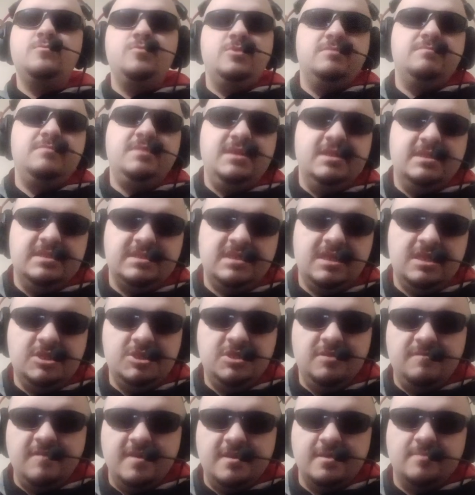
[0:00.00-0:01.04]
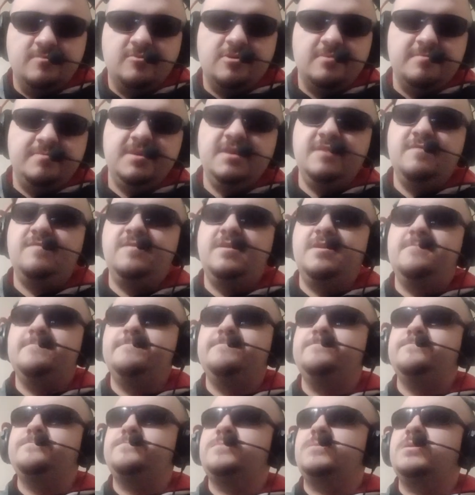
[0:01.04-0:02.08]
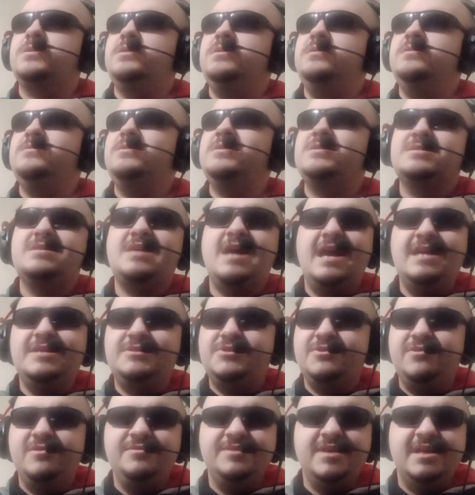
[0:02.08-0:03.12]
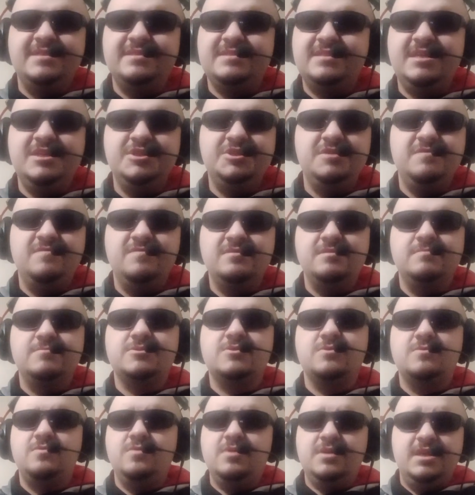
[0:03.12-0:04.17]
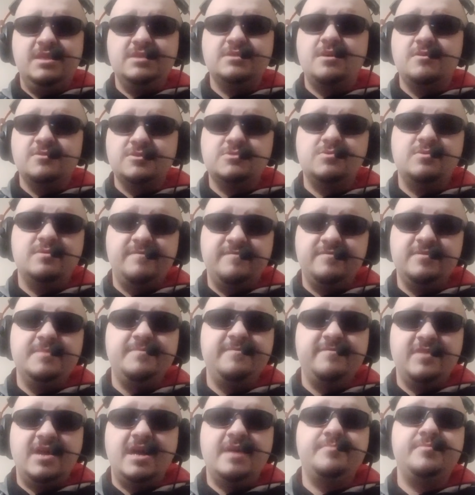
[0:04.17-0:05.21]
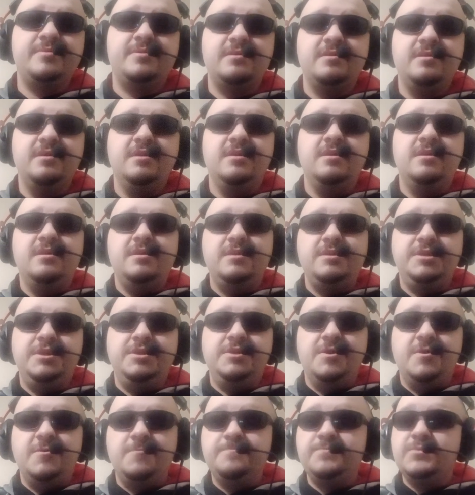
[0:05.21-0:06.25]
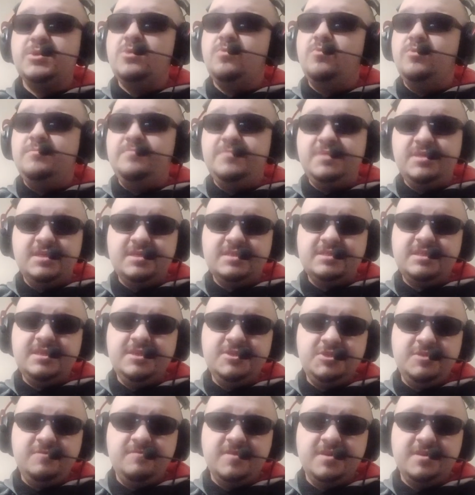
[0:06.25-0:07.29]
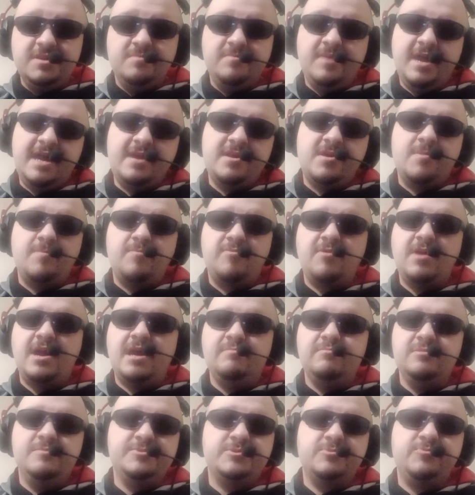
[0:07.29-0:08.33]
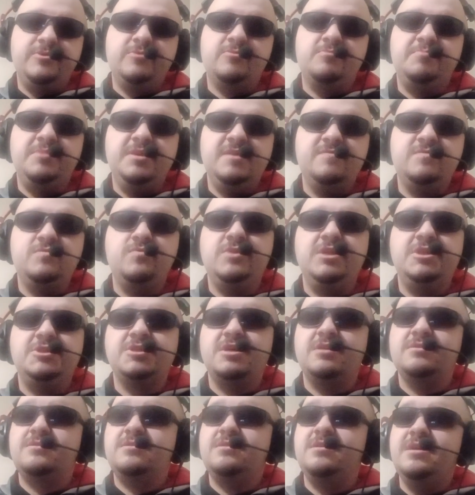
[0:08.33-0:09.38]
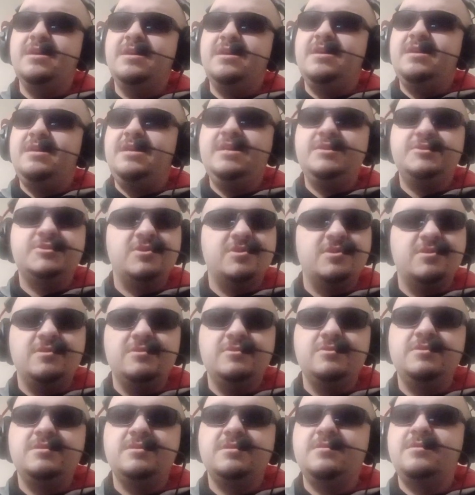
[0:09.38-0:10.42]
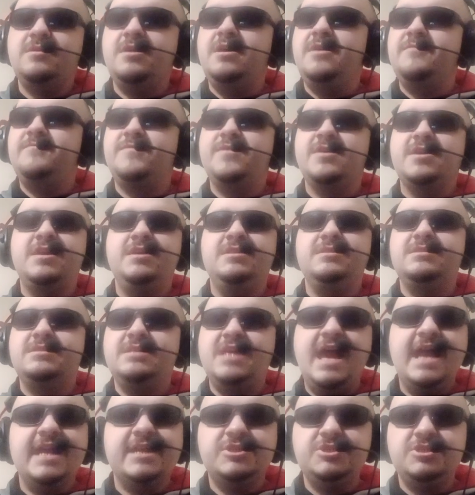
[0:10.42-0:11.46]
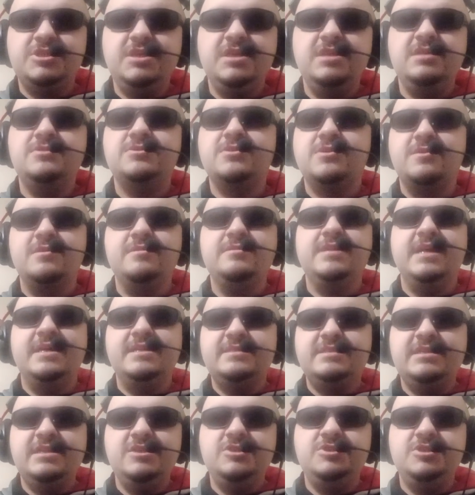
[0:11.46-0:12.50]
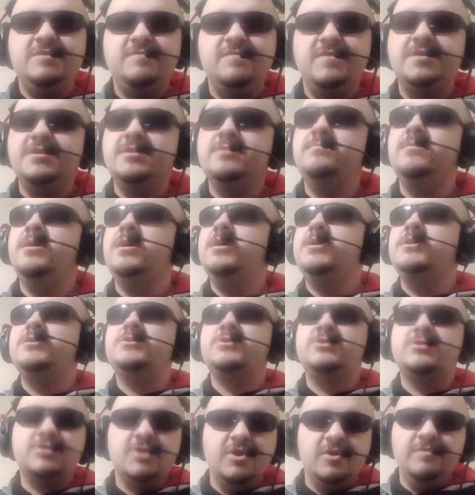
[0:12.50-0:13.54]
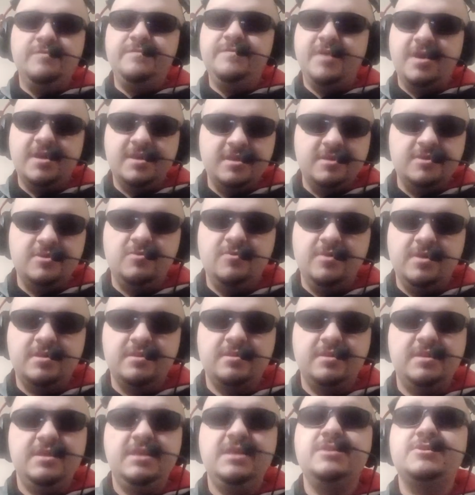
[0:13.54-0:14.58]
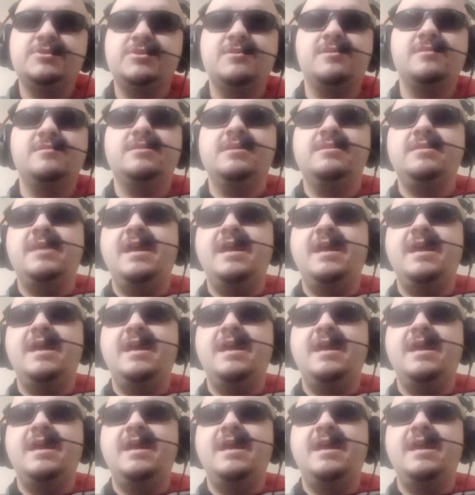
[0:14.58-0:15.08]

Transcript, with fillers: when me and TG Venom were beefing, this guy turned on TG Venom so quick. He's also a flip flopper. You know, when me and TG Venom had our problems, we were beefing with each other. He turned fucking Zach G turned on TG Venom so fucking quickly. He turned on